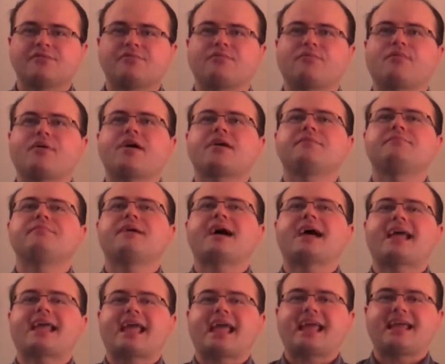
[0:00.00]
run
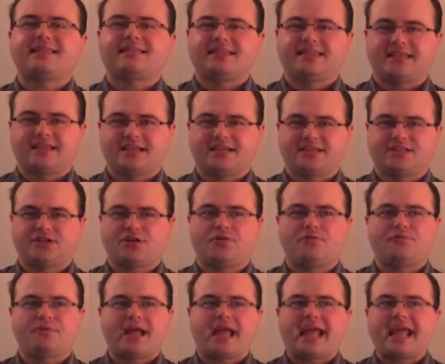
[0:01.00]
by atheists
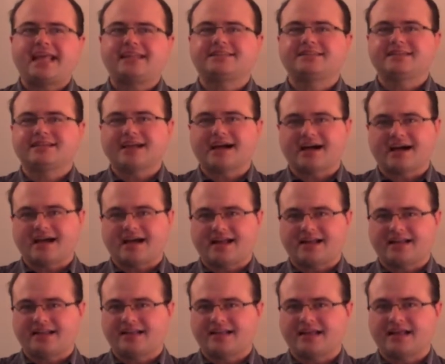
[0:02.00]
who hate
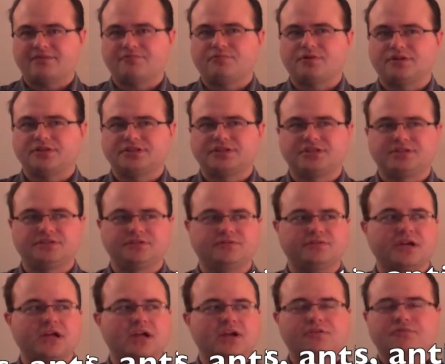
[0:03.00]
God and want
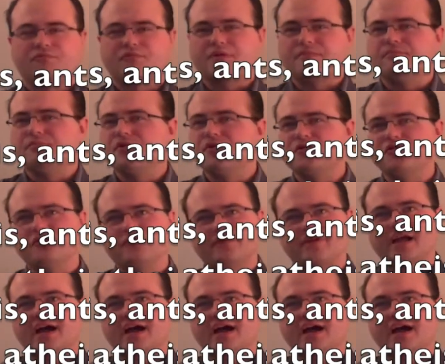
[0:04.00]
to remove